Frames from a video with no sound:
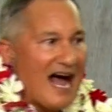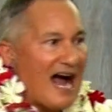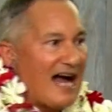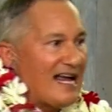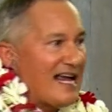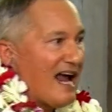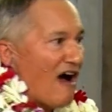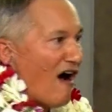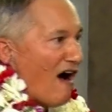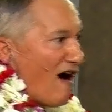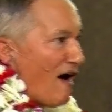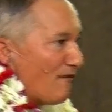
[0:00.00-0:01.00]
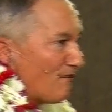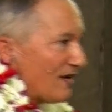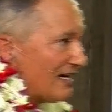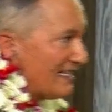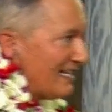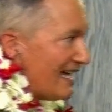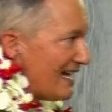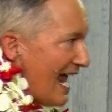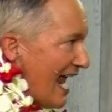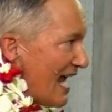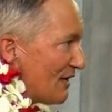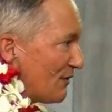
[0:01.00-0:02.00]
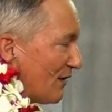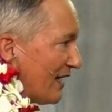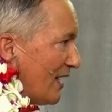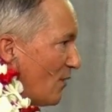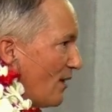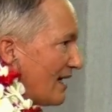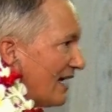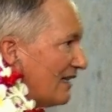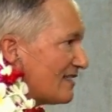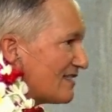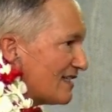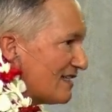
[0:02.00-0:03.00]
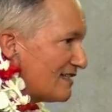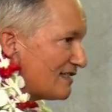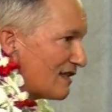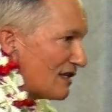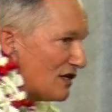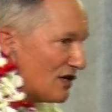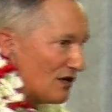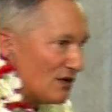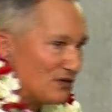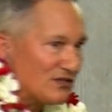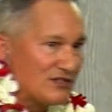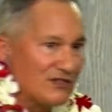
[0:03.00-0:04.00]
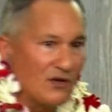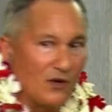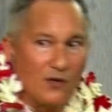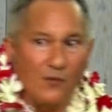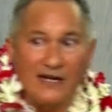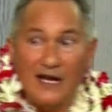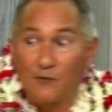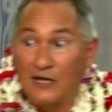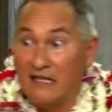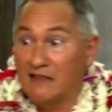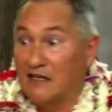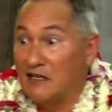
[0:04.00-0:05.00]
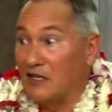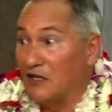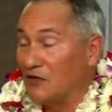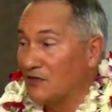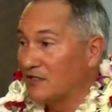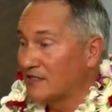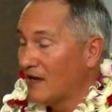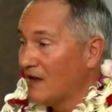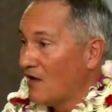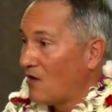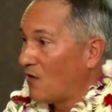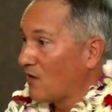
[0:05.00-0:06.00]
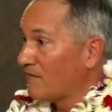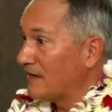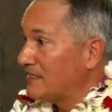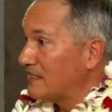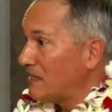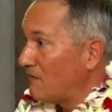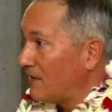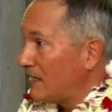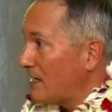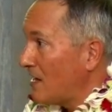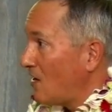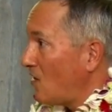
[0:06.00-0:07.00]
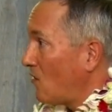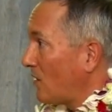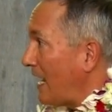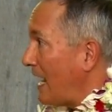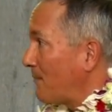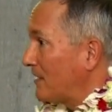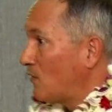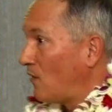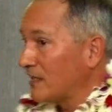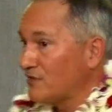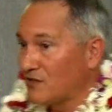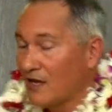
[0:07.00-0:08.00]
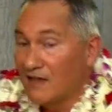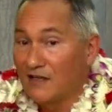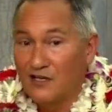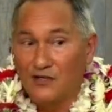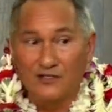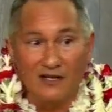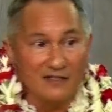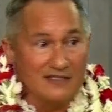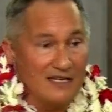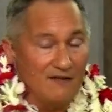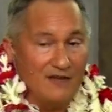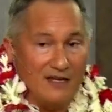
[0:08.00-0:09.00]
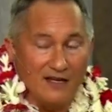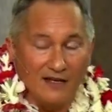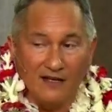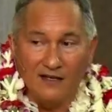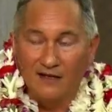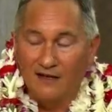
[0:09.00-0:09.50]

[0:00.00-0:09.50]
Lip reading: I often get angry when I listen to the news or when I read the news, or if I see a video or happen to watch the news on TV.